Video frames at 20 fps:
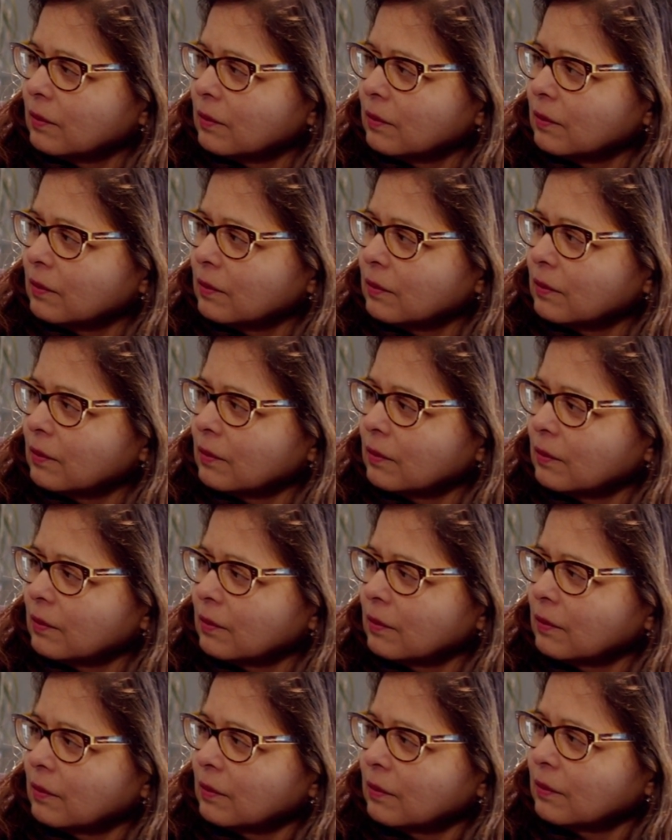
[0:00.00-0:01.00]

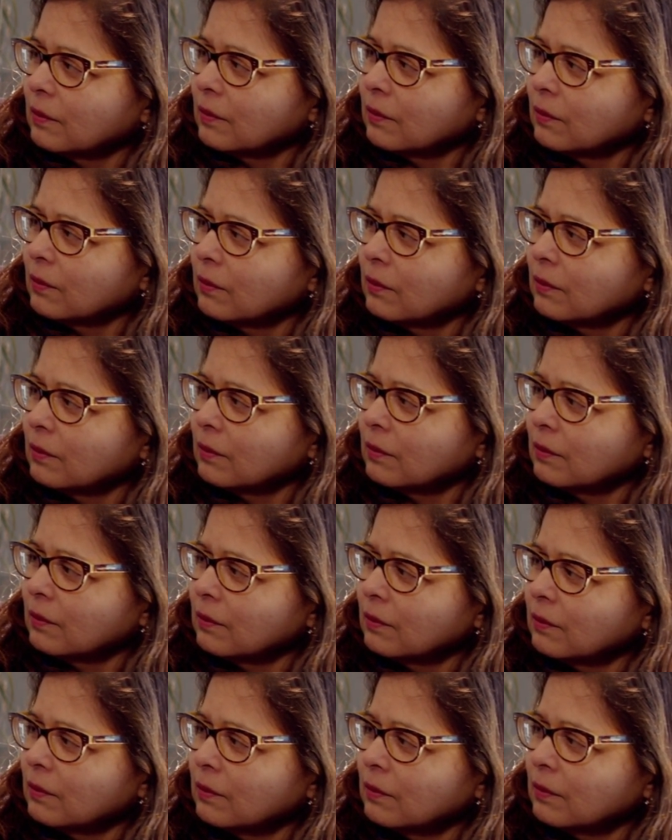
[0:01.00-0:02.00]

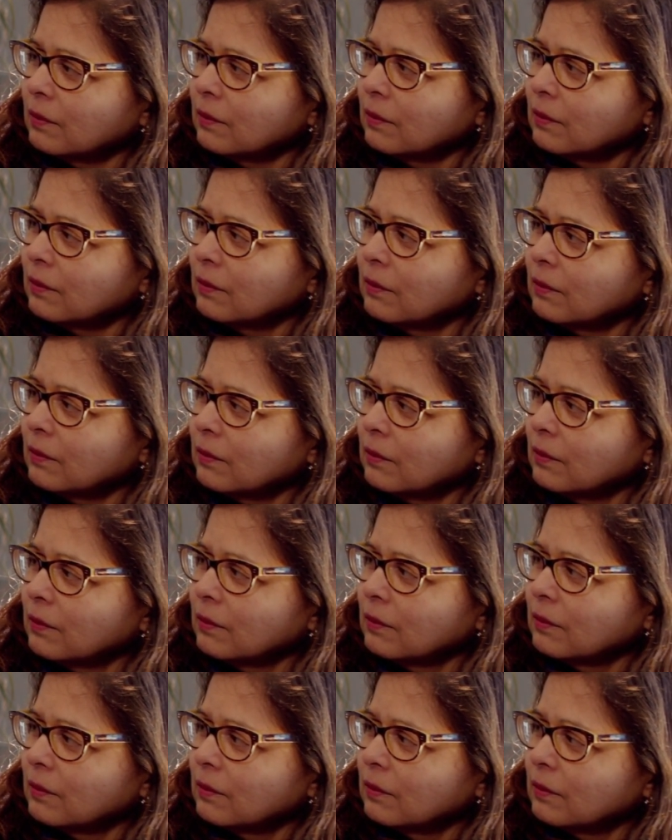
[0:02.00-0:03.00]

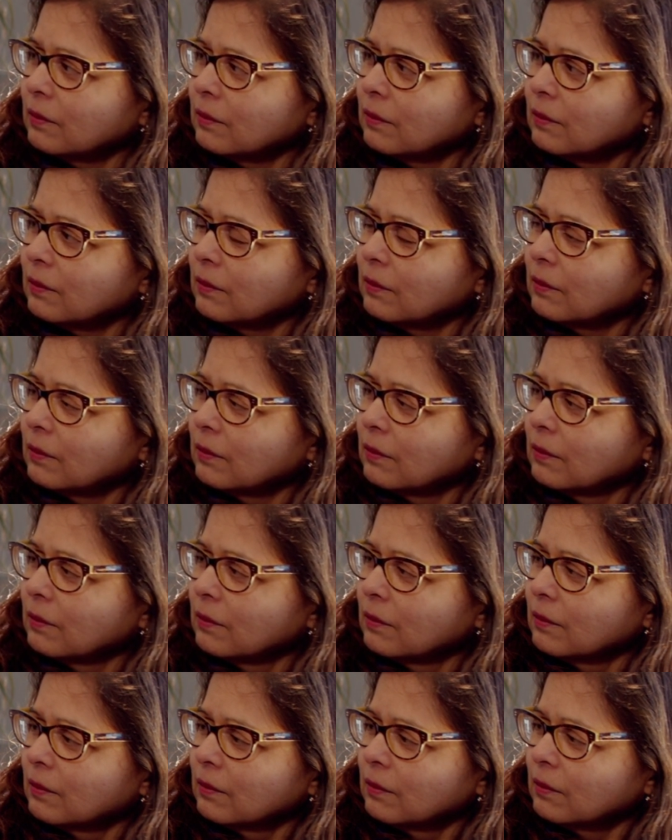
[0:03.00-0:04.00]

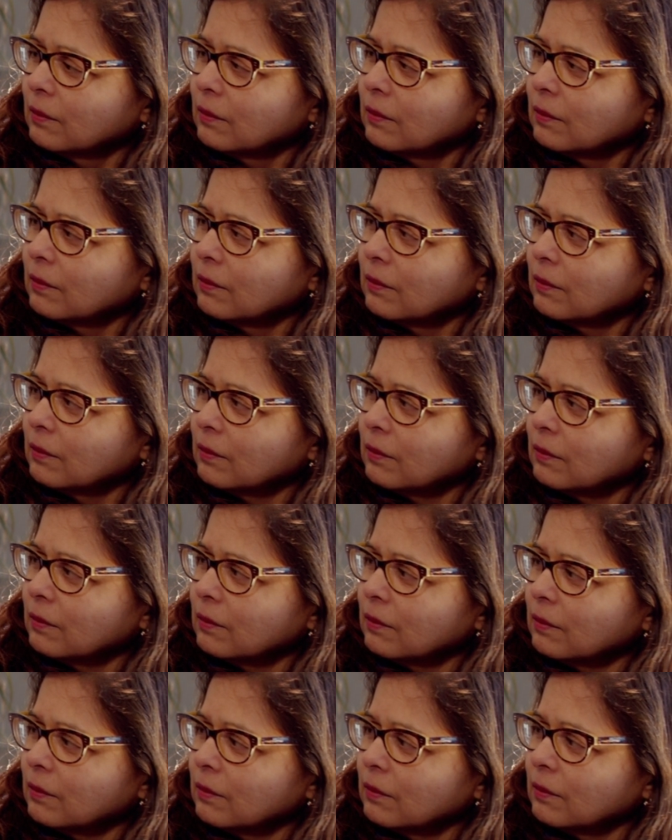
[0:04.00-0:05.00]

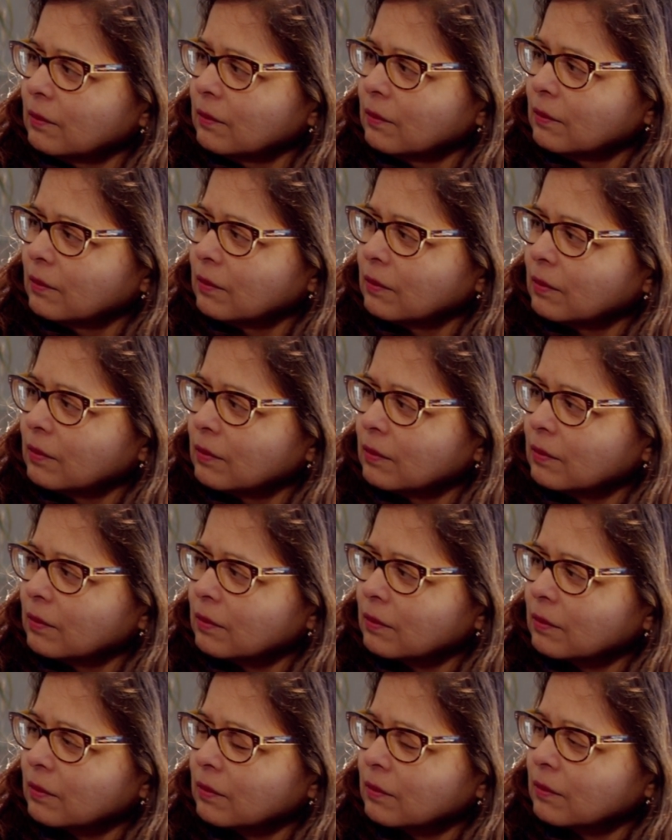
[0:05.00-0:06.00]

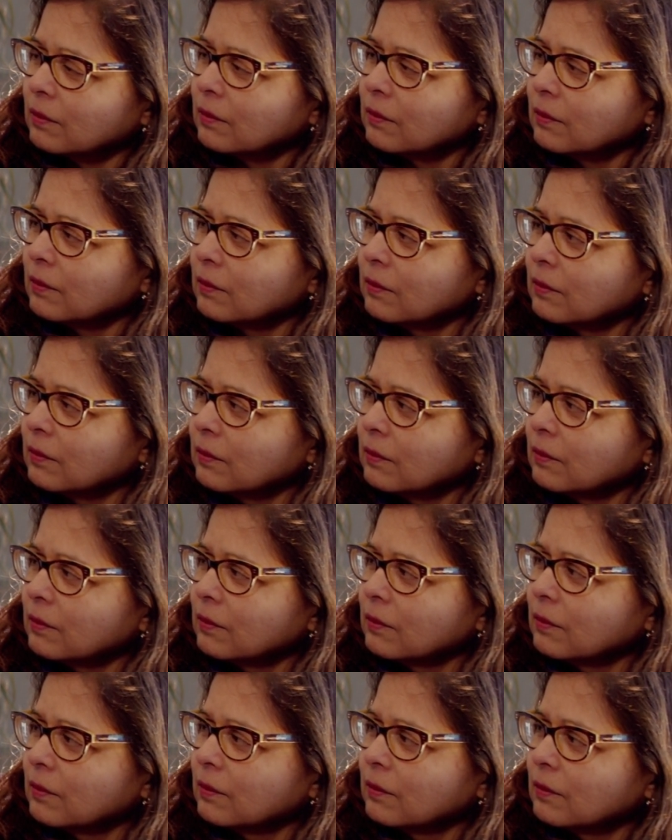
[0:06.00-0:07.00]

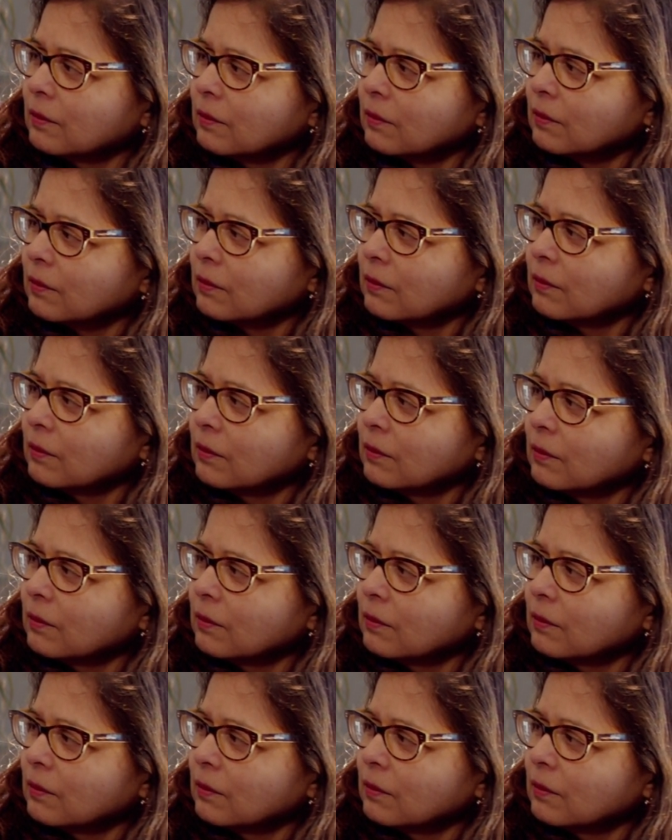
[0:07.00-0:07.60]
This person isn't speaking.